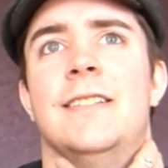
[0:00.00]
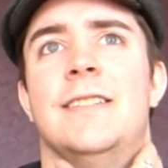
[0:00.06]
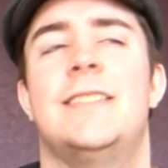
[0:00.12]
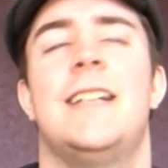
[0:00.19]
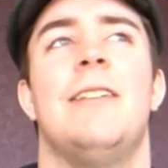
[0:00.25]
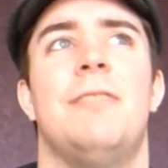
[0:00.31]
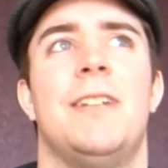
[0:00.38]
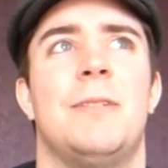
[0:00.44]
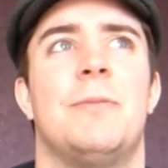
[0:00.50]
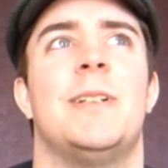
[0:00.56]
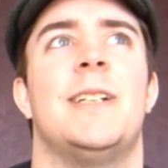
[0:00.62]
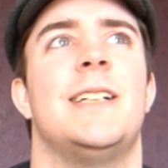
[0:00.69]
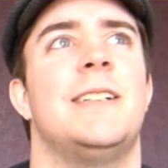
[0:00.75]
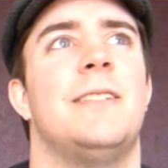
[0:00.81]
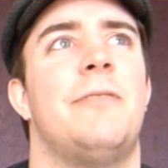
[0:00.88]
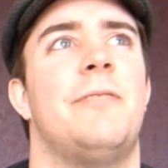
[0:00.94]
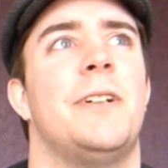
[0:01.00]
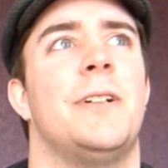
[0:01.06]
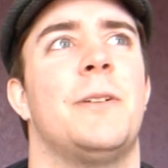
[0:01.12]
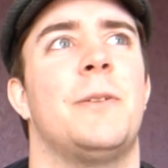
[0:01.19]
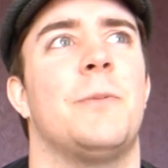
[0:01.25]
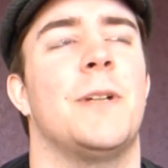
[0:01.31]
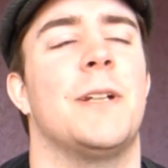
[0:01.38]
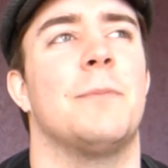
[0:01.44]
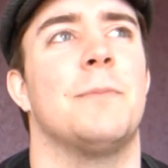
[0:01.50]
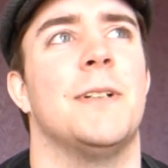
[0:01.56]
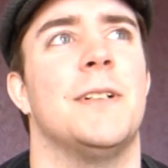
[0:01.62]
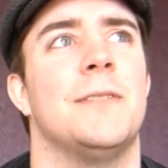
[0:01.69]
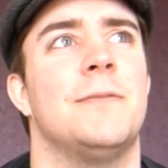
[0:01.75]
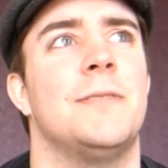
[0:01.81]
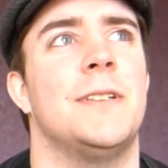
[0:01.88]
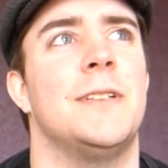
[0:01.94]
Definitely within the first week,
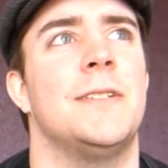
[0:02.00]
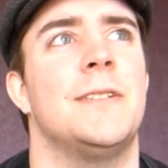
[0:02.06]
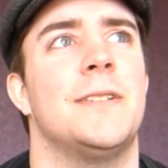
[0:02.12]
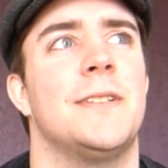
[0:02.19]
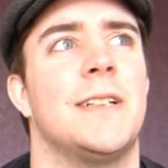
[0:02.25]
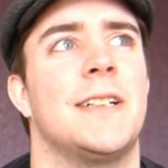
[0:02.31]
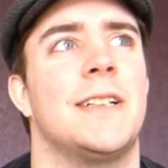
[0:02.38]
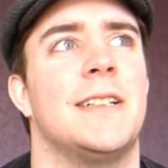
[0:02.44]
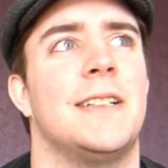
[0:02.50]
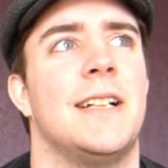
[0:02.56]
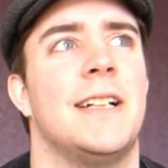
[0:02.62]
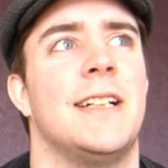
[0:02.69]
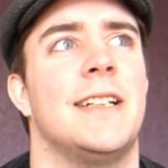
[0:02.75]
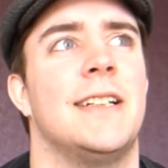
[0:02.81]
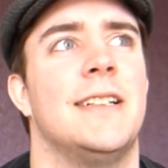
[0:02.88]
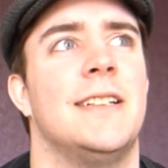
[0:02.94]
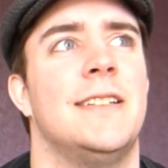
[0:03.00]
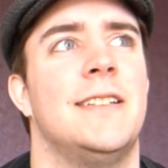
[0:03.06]
but first or second day,